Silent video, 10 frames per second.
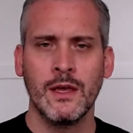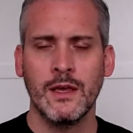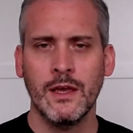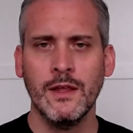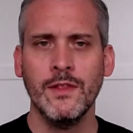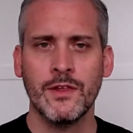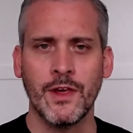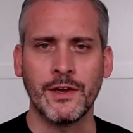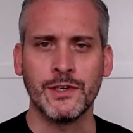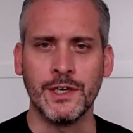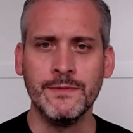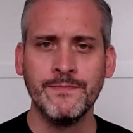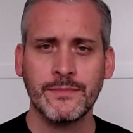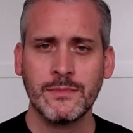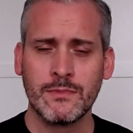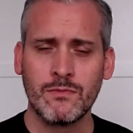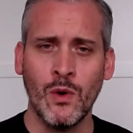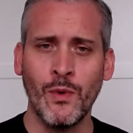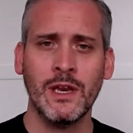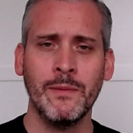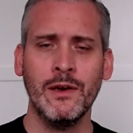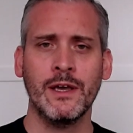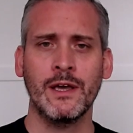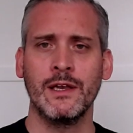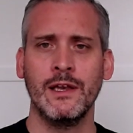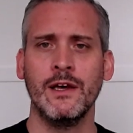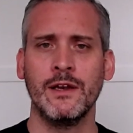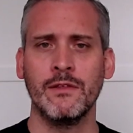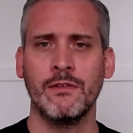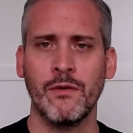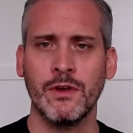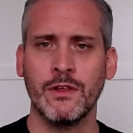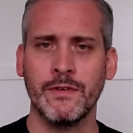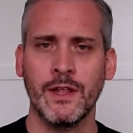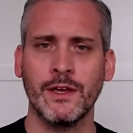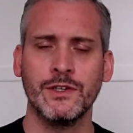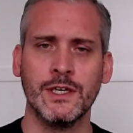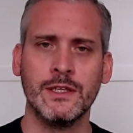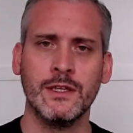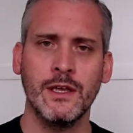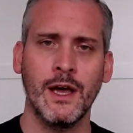In this session, we're going to be looking at learning theories of addiction